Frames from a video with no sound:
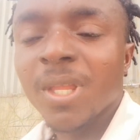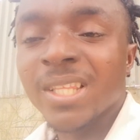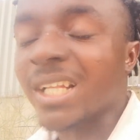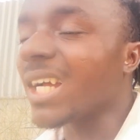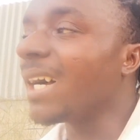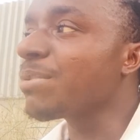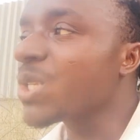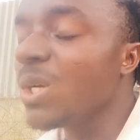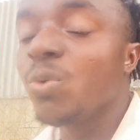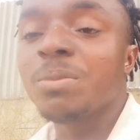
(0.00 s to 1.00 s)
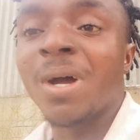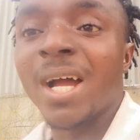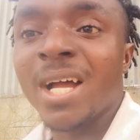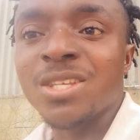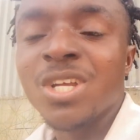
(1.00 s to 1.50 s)
That I have seen with my
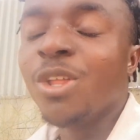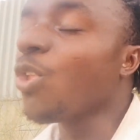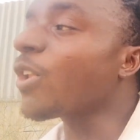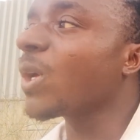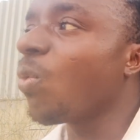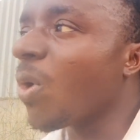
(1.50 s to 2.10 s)
eyes, not the